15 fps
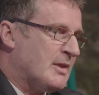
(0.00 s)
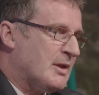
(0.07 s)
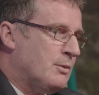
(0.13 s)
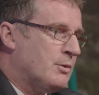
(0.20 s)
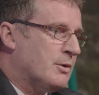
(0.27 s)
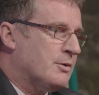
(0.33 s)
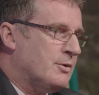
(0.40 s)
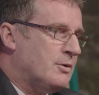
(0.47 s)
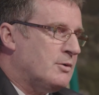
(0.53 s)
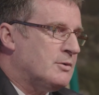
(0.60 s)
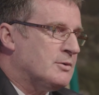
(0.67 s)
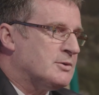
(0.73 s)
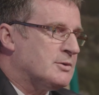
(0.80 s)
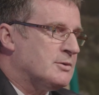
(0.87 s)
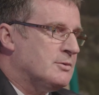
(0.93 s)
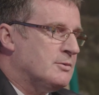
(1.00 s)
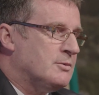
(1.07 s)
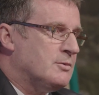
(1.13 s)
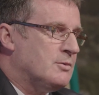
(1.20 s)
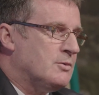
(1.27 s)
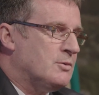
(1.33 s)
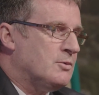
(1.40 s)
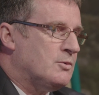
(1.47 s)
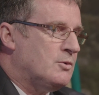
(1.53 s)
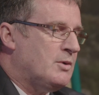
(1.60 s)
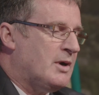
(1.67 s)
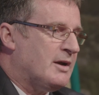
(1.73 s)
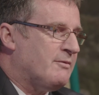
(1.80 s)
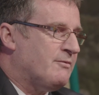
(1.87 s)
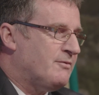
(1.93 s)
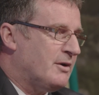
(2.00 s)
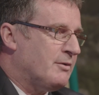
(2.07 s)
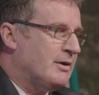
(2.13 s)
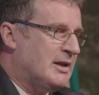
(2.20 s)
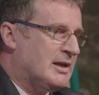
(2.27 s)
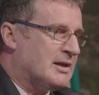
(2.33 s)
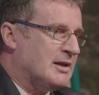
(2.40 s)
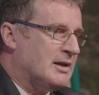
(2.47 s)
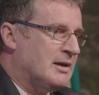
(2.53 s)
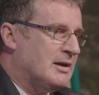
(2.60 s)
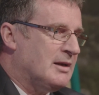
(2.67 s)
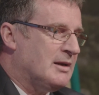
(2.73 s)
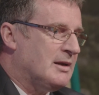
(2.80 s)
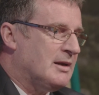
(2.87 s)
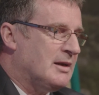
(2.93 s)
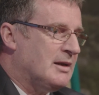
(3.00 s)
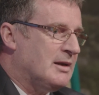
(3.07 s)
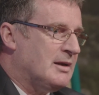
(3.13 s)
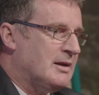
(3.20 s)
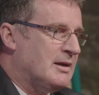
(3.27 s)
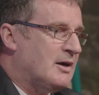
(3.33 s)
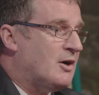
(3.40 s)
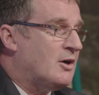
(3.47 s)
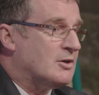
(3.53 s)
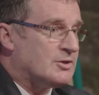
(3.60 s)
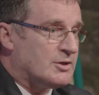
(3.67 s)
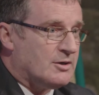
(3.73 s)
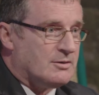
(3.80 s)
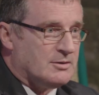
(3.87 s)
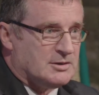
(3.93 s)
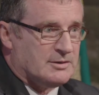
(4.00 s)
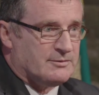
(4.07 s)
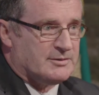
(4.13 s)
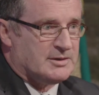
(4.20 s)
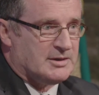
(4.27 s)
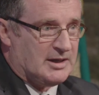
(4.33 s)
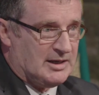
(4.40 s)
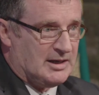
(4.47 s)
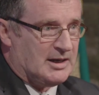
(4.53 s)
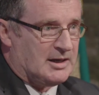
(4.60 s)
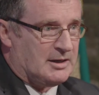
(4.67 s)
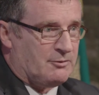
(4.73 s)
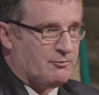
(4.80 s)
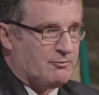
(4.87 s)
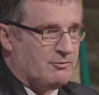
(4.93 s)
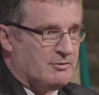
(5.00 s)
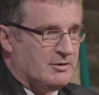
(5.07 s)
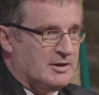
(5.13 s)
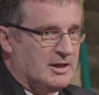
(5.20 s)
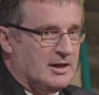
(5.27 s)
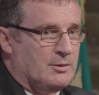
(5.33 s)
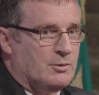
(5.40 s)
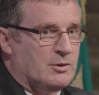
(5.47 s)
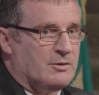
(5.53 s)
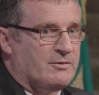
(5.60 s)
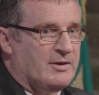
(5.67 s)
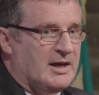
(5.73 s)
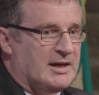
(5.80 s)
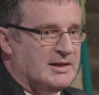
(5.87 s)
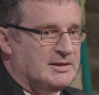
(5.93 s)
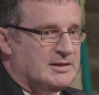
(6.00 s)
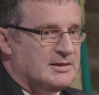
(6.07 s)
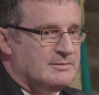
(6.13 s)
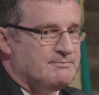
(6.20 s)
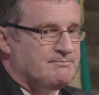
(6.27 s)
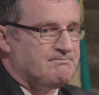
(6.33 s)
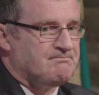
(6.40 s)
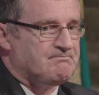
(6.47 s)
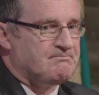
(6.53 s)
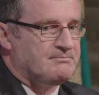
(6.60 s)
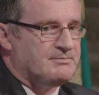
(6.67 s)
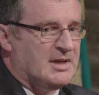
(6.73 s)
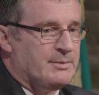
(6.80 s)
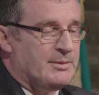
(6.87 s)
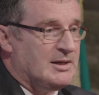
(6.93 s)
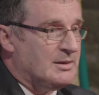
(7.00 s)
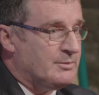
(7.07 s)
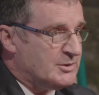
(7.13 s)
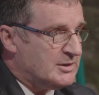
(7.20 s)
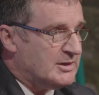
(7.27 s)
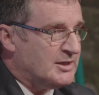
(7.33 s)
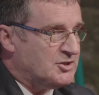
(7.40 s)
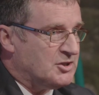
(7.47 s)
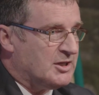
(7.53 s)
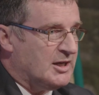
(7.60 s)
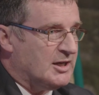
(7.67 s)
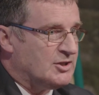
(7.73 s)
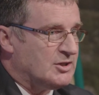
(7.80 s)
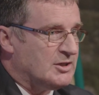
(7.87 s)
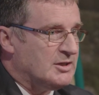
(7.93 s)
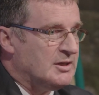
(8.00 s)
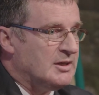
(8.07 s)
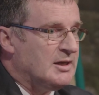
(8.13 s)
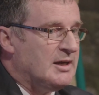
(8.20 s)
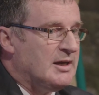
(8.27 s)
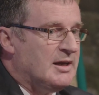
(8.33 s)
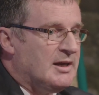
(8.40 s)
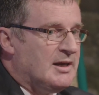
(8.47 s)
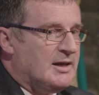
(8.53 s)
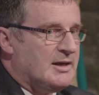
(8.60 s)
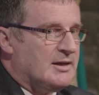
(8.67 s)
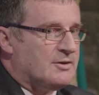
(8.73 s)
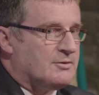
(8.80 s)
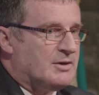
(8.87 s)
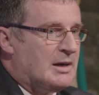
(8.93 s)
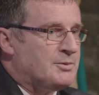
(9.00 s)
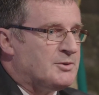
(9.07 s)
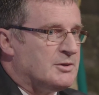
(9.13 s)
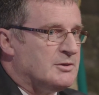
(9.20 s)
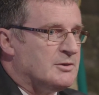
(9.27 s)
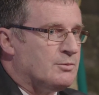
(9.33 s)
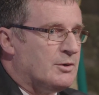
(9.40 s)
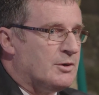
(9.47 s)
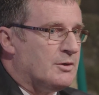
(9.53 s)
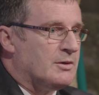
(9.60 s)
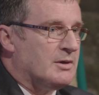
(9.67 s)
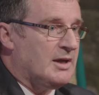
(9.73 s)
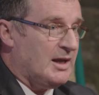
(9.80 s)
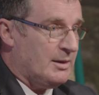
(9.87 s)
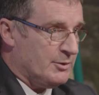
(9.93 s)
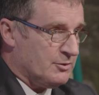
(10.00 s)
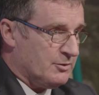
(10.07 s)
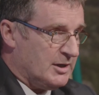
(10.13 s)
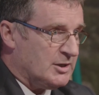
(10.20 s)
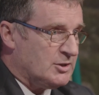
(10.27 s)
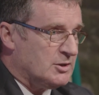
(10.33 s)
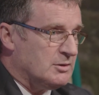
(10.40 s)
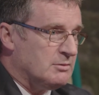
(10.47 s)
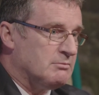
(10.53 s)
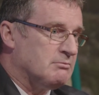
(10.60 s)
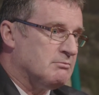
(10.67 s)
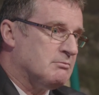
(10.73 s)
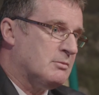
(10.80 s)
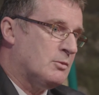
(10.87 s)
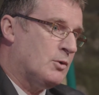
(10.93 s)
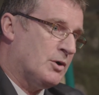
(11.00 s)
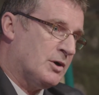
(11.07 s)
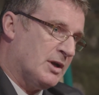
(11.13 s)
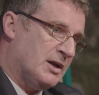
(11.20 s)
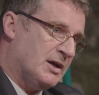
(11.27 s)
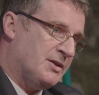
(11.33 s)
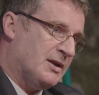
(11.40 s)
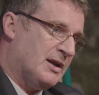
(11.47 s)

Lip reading: were those who had very little alternatives in life. They would have had maybe limited education. Their options were emigration, working on the